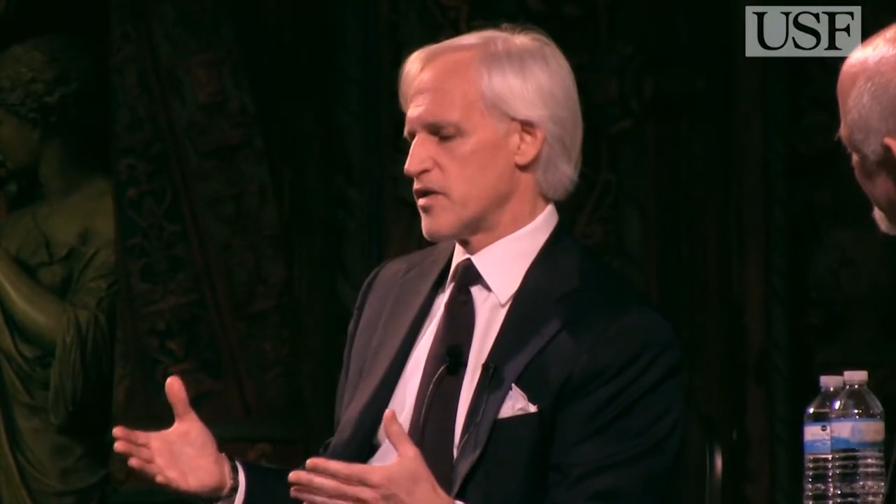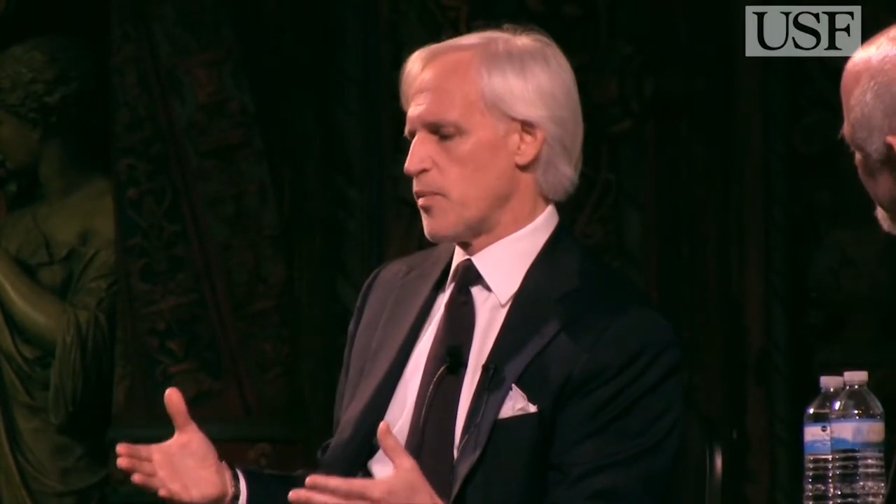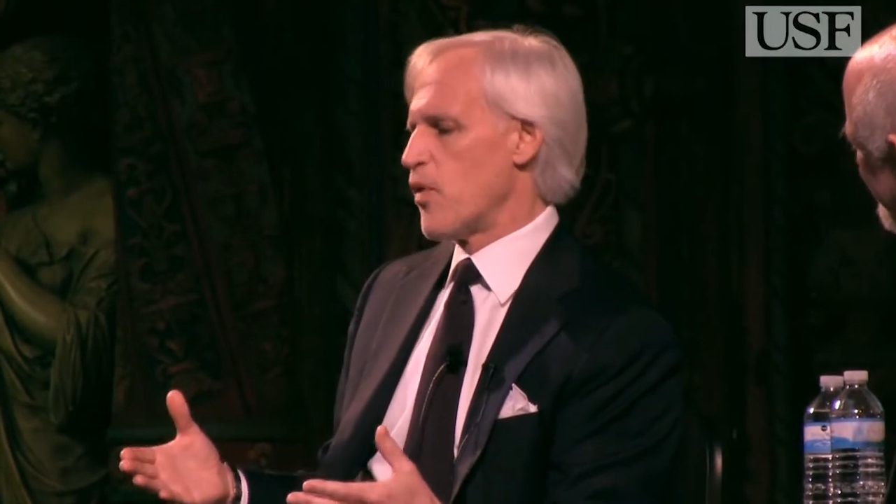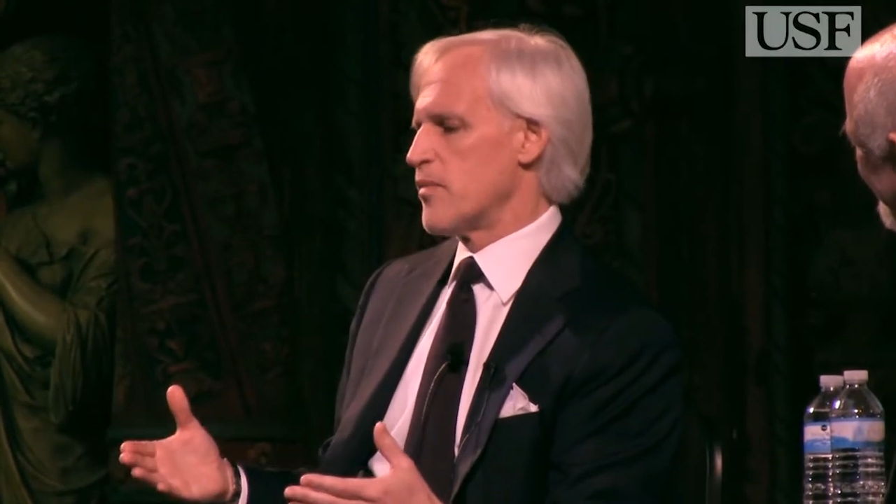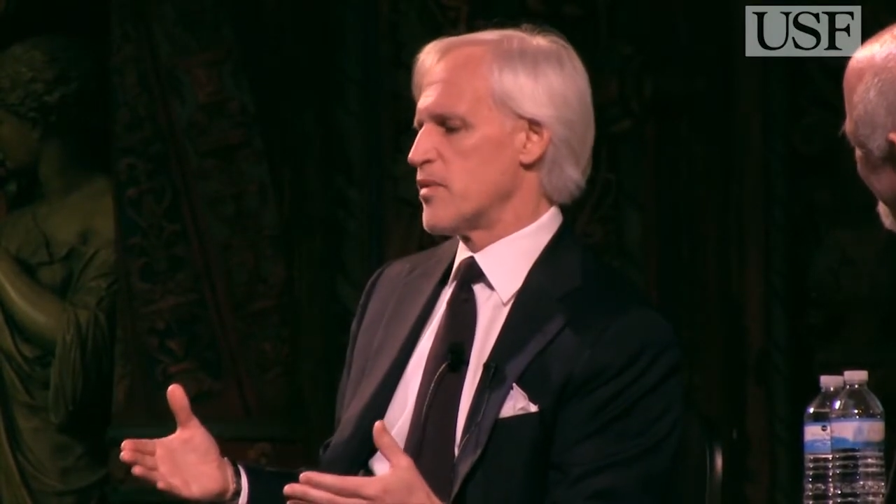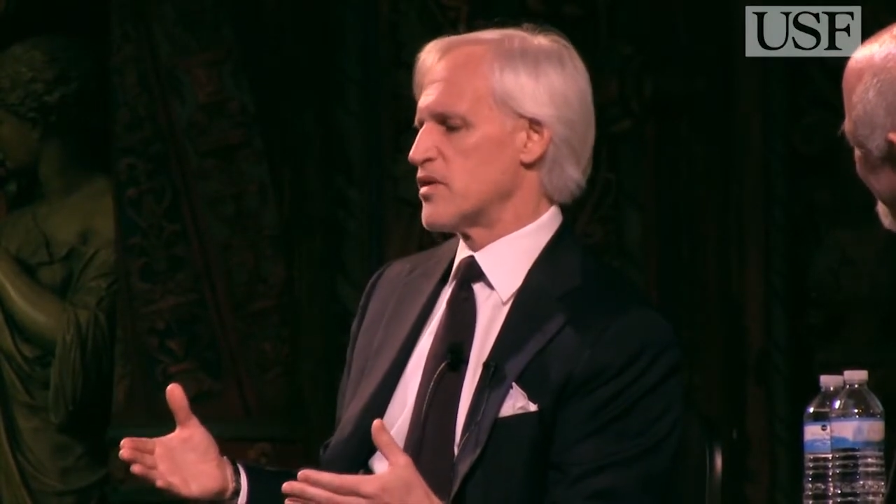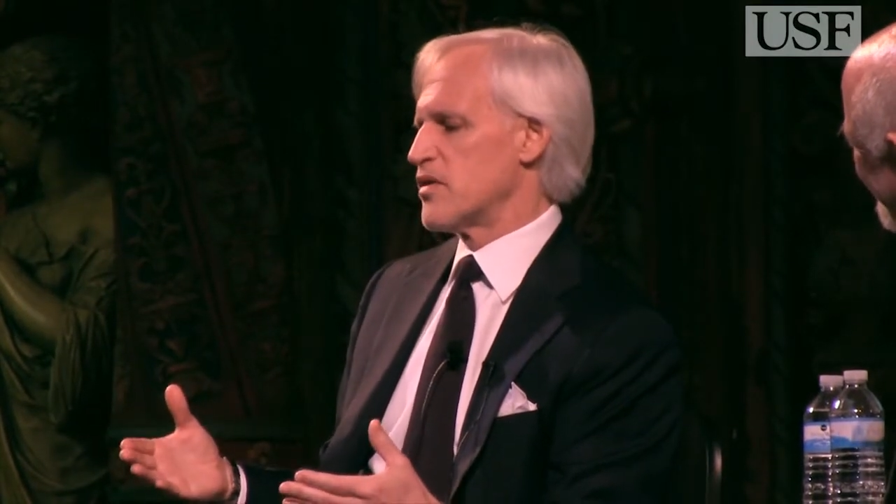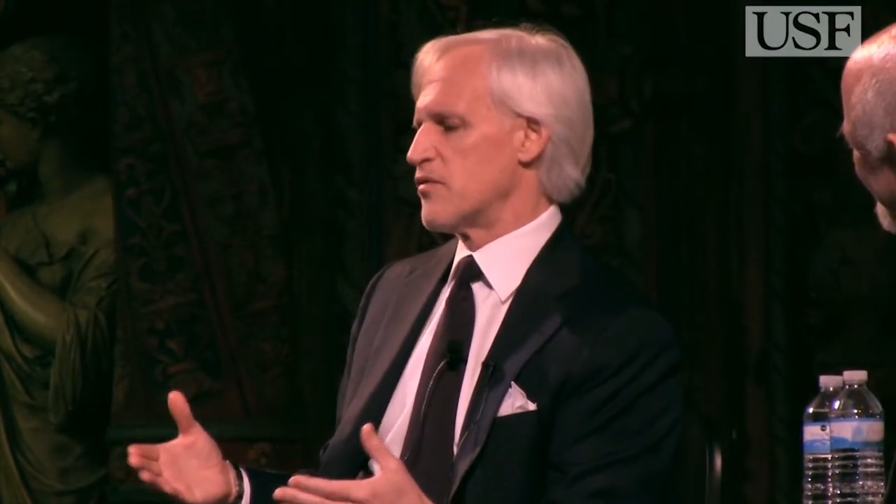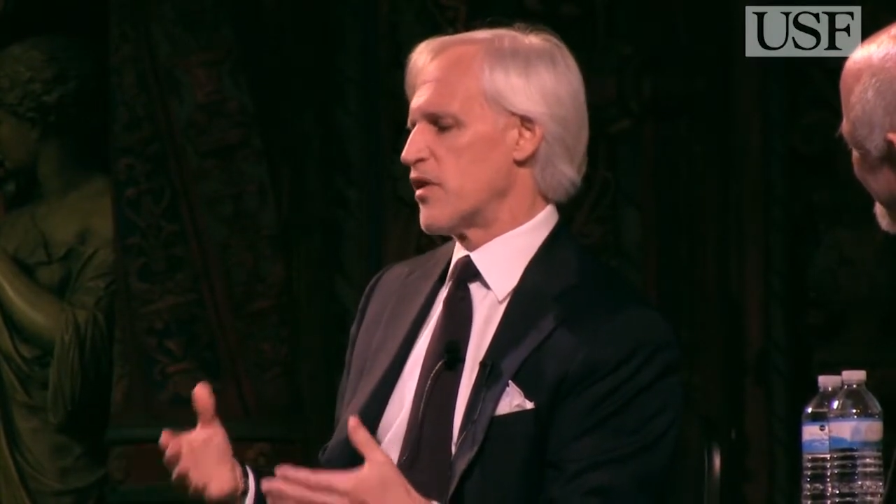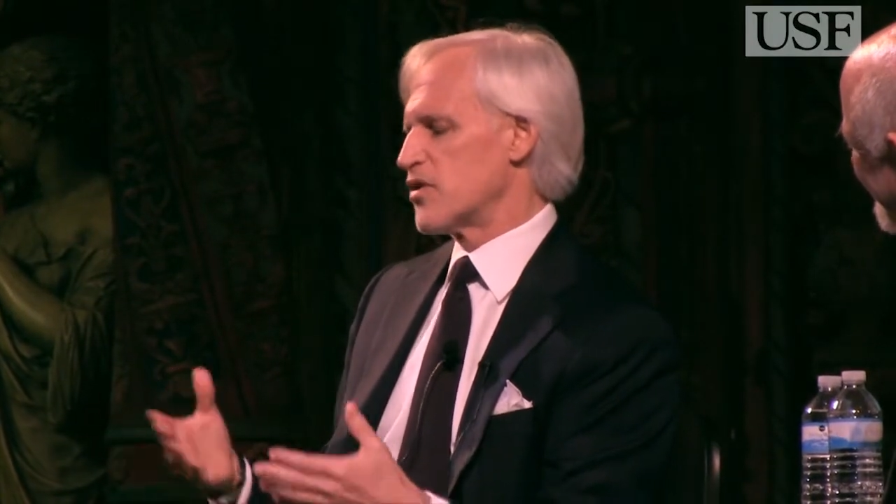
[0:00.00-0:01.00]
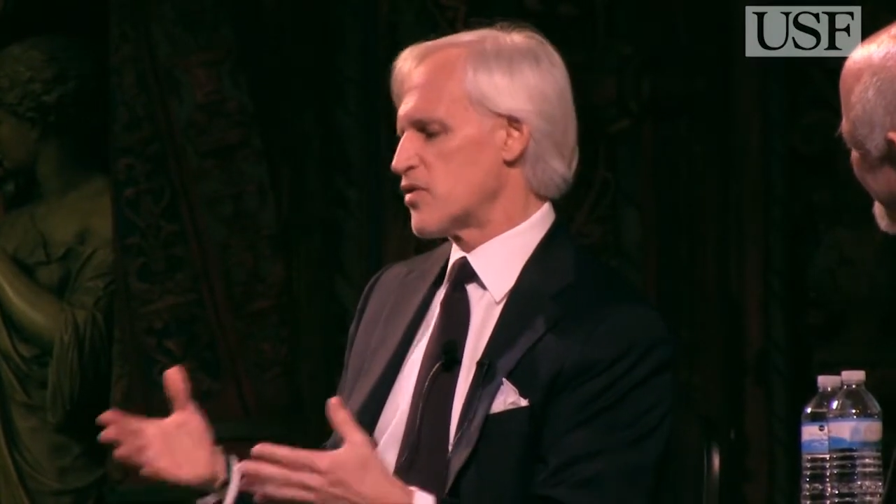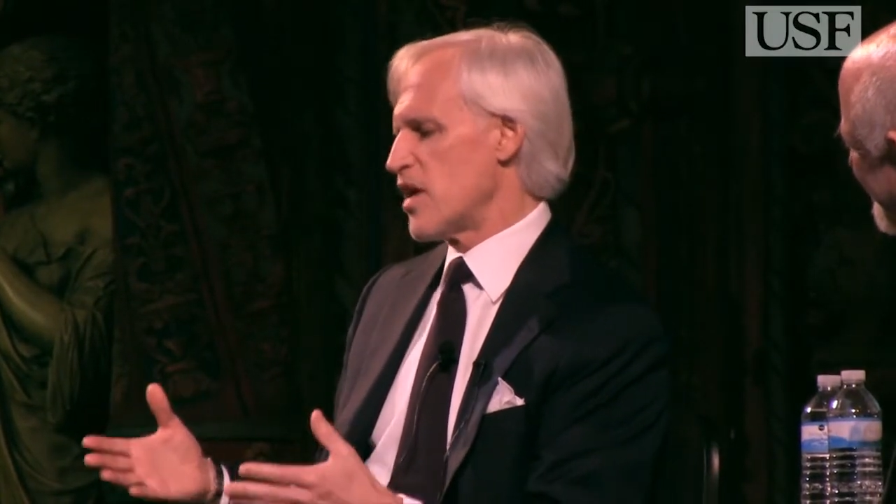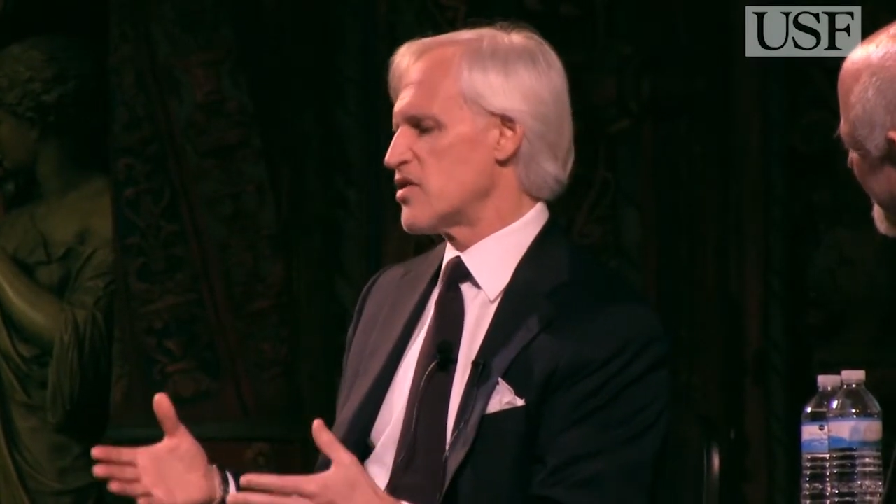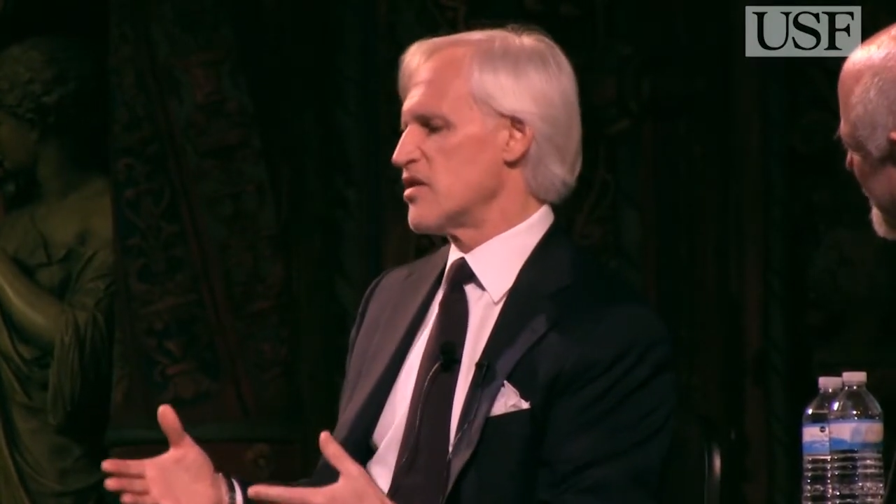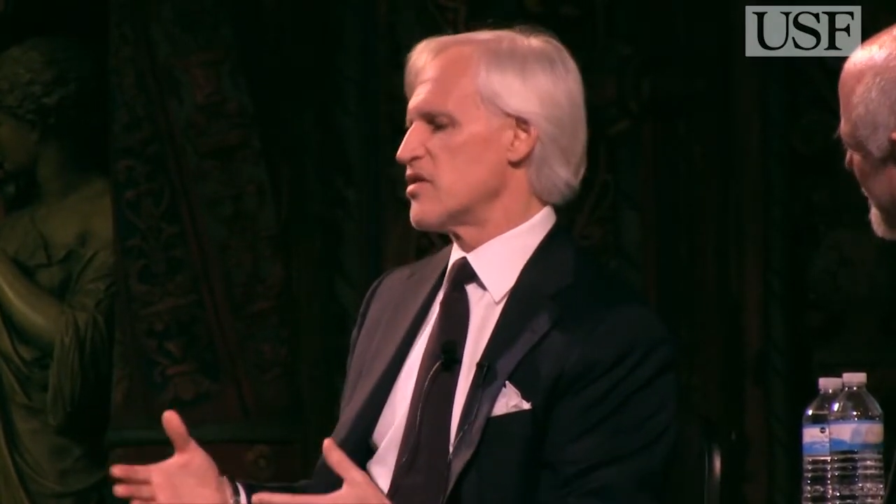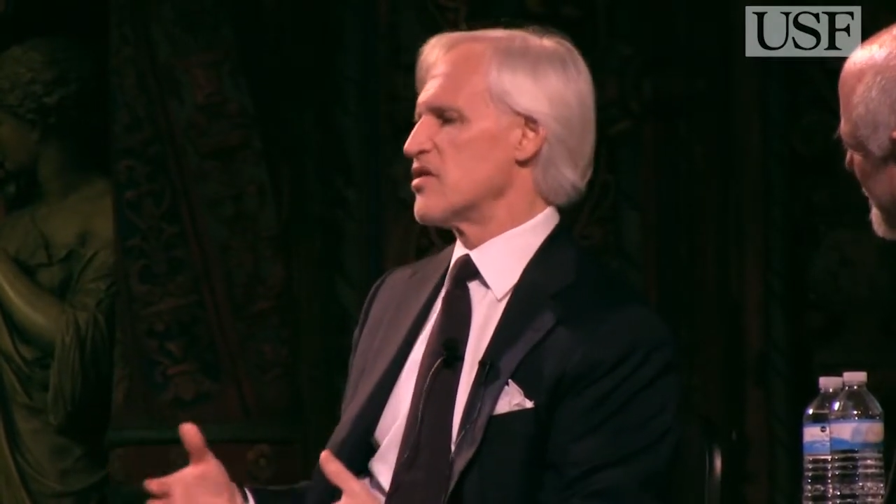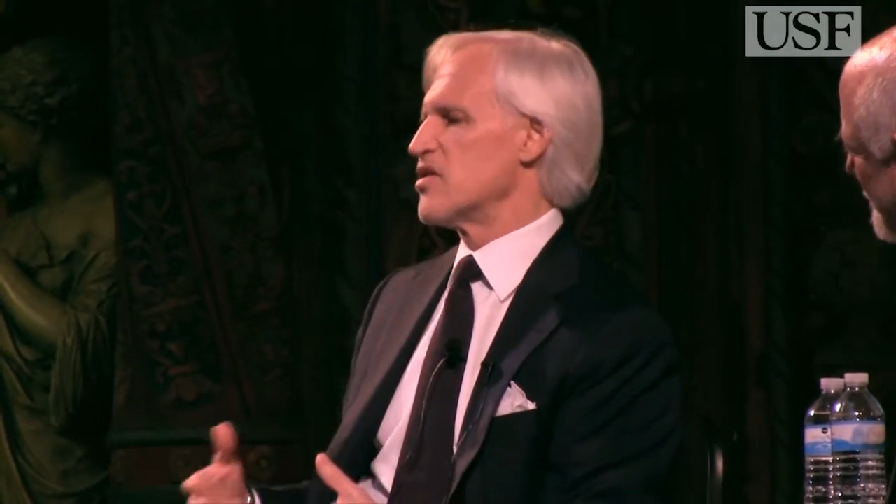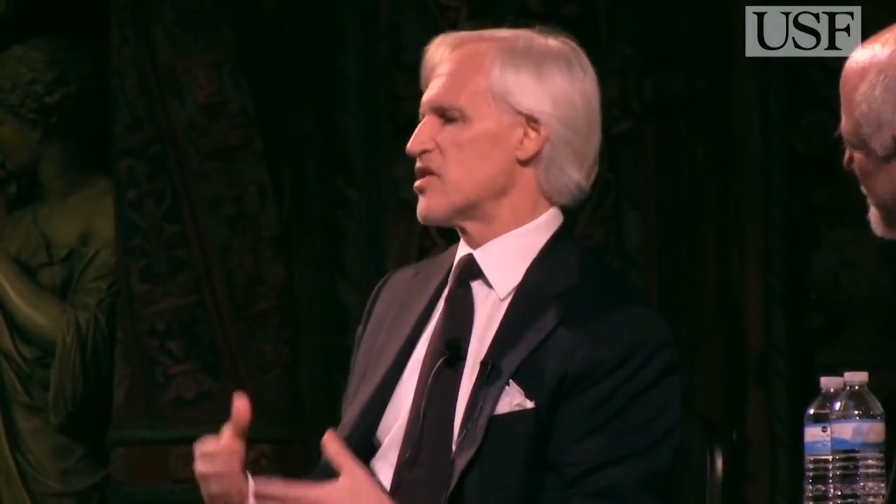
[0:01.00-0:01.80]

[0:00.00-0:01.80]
disappointments and frustrations